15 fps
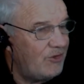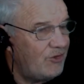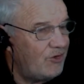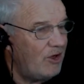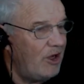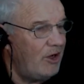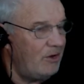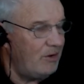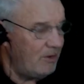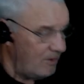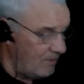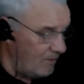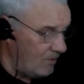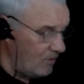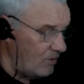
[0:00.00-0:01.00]
So
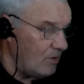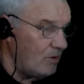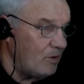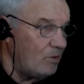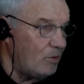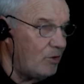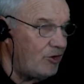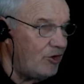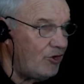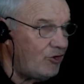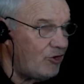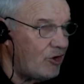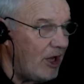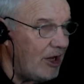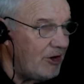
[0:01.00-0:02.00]
we're
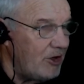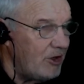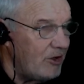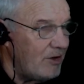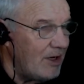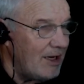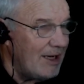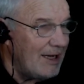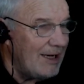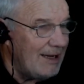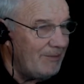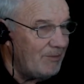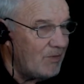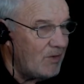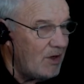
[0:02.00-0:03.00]
just going to,
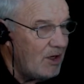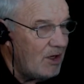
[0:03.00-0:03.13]
I'm